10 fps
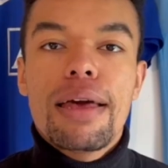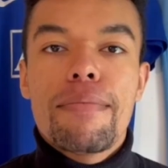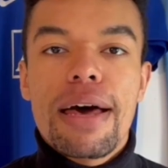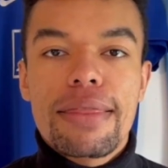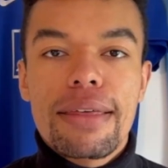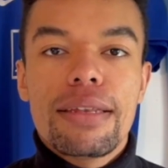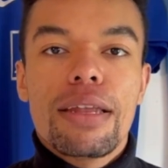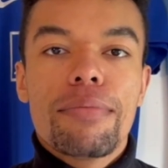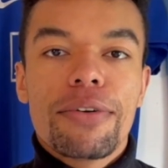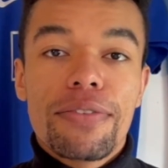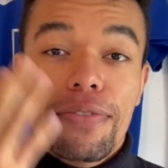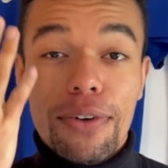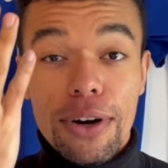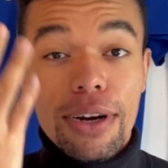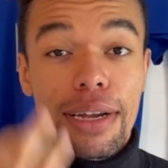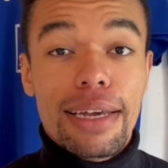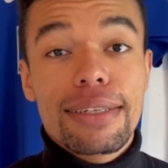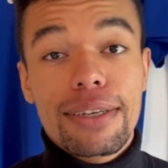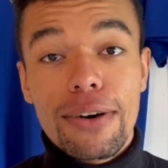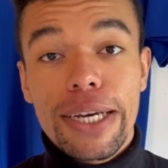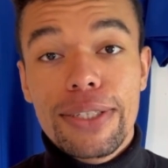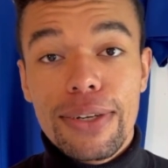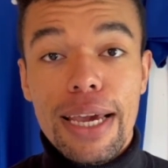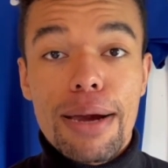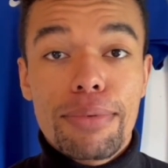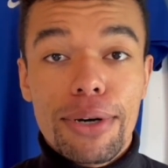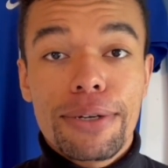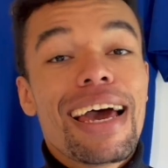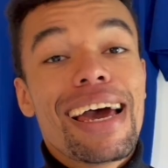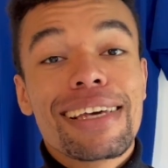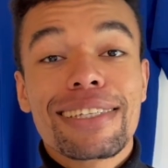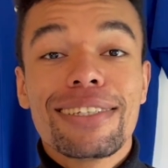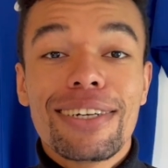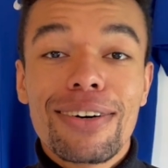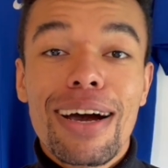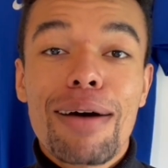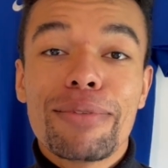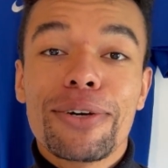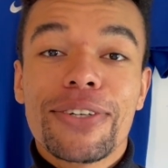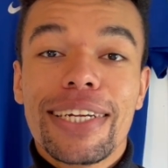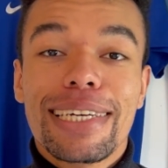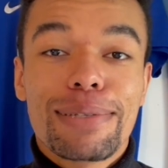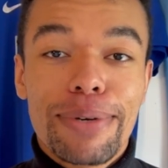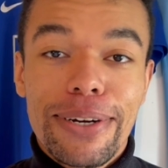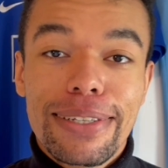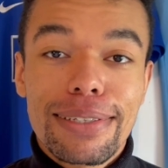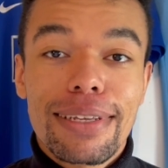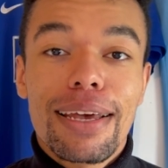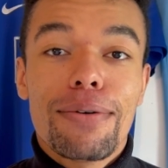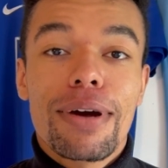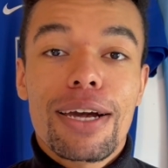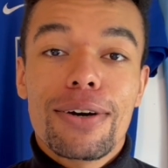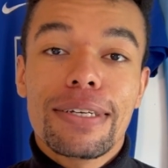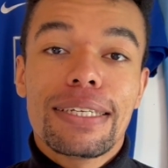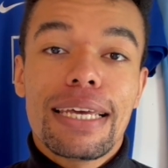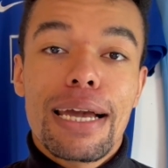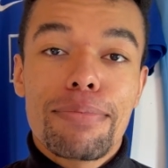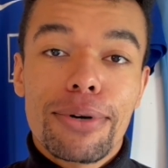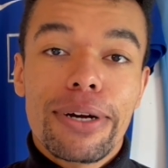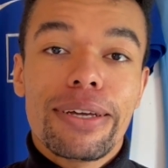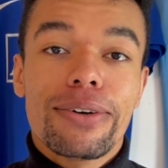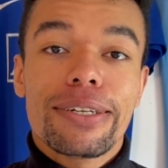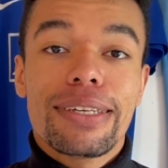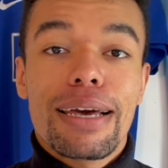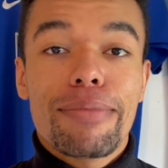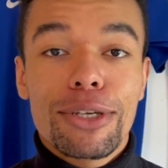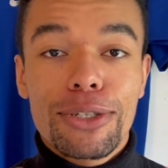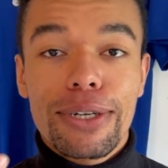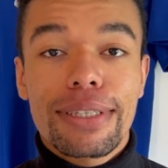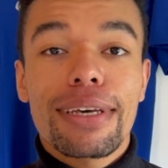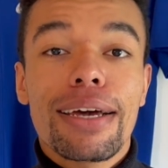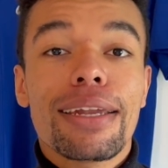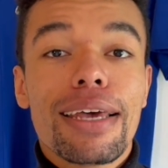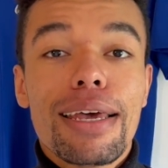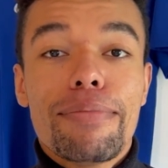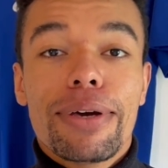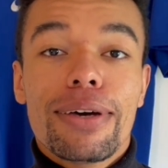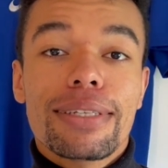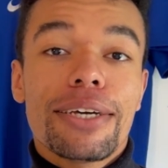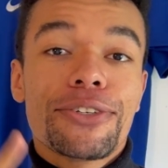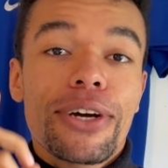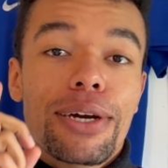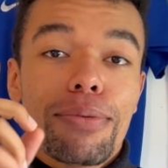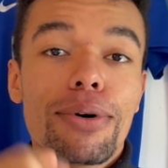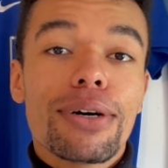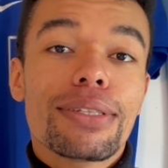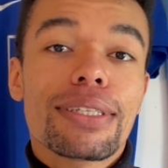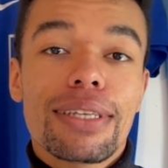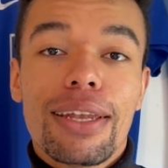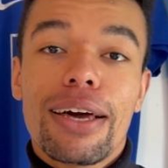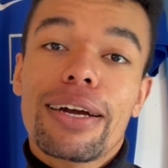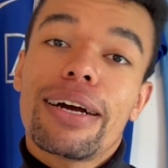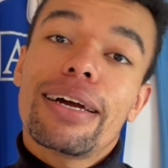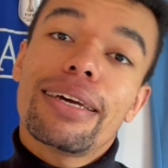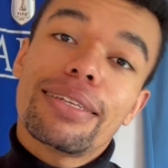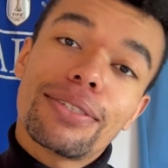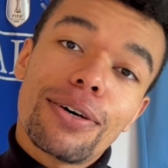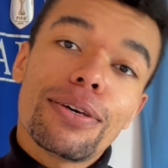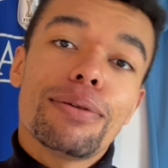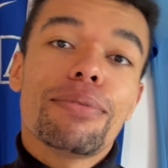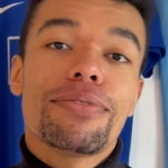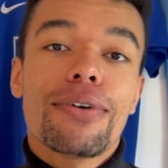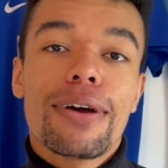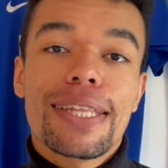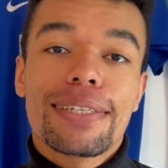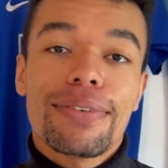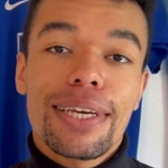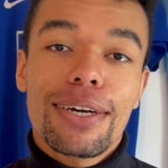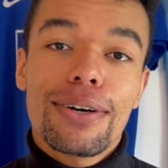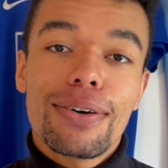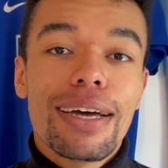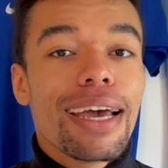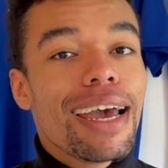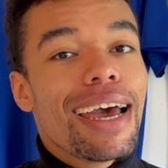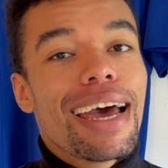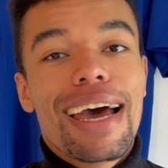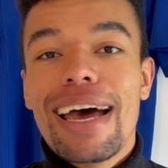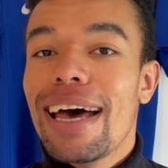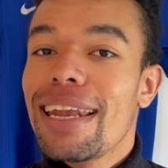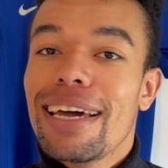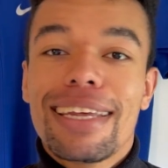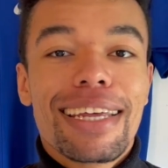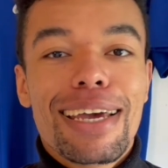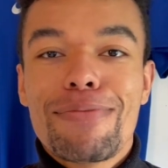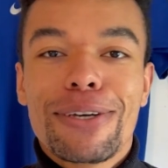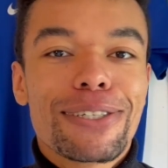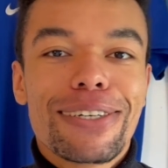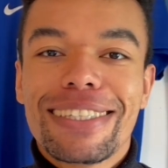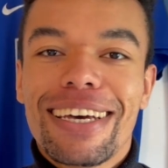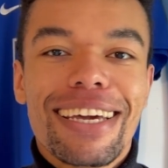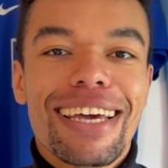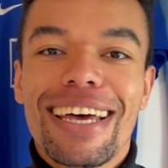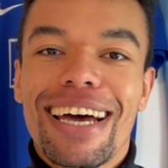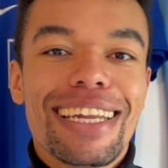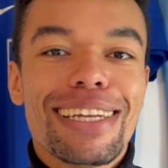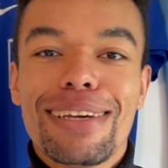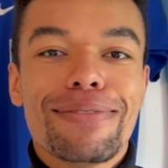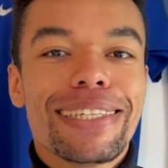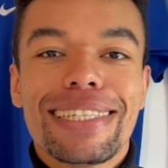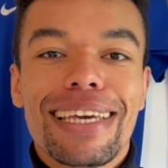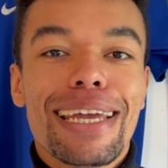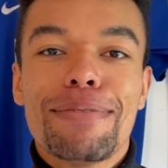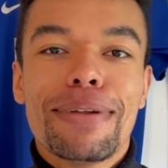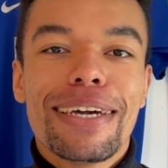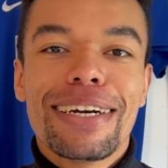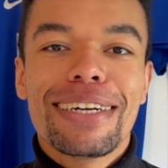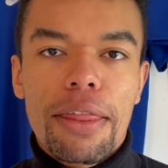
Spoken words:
Method number 4 is going to the airport. As you know, I'm not really experienced with going to the airport in order to get my shirt signed, because I tried it once, like I told you before in this video, and I didn't get my shirt signed. I didn't even see any player.